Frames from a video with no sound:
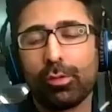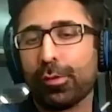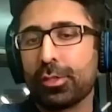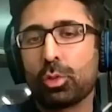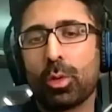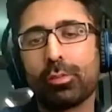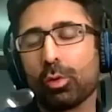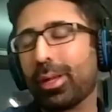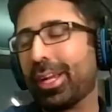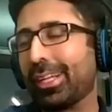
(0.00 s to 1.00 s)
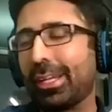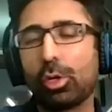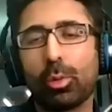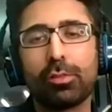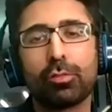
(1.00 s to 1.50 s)
first 24 18 to
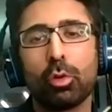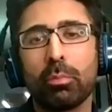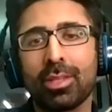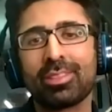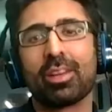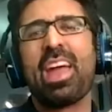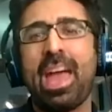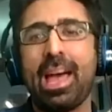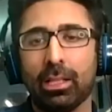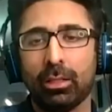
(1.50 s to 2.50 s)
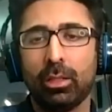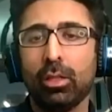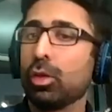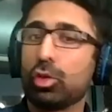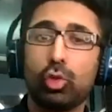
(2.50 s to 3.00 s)
24 months are hell
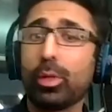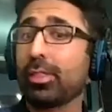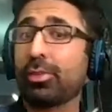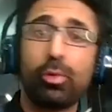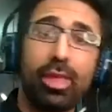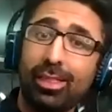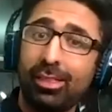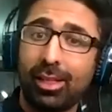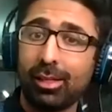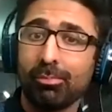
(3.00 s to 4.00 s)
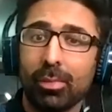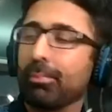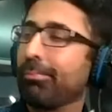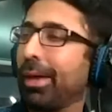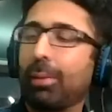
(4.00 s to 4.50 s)
you get through that thing
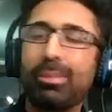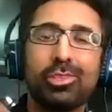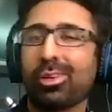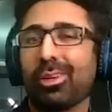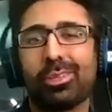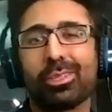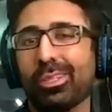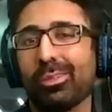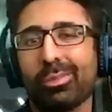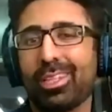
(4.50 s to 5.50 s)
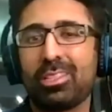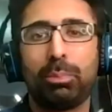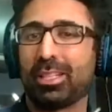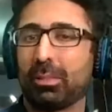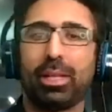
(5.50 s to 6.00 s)
I mean, you're good to go. It's
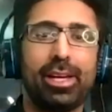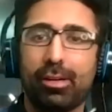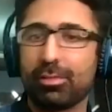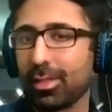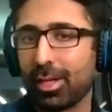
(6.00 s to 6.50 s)
plug and play after that,